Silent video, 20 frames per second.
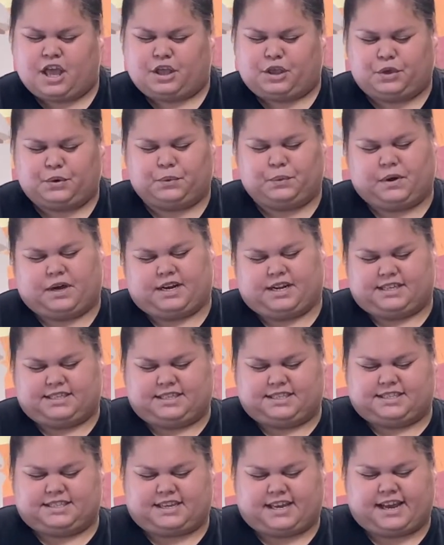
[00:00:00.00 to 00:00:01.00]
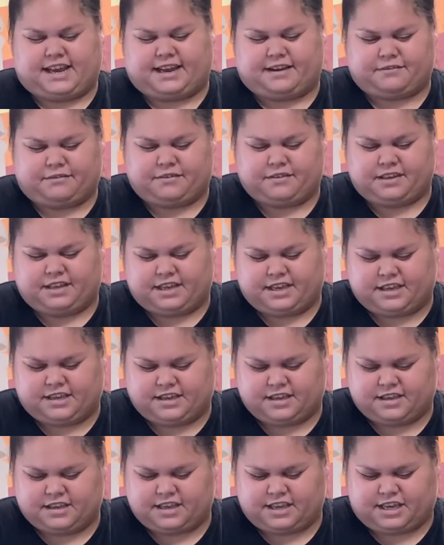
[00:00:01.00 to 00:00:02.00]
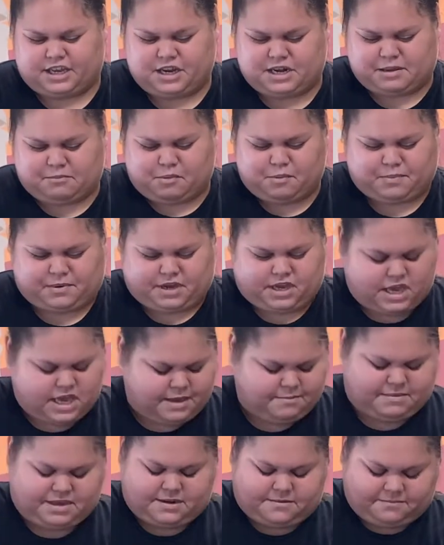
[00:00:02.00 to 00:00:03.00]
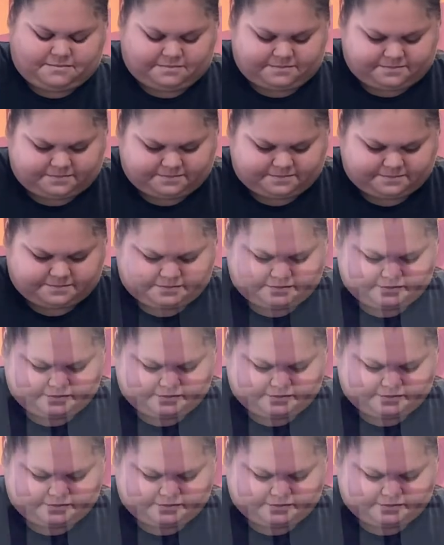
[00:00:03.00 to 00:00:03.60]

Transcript: you want us to have. In your name, amen.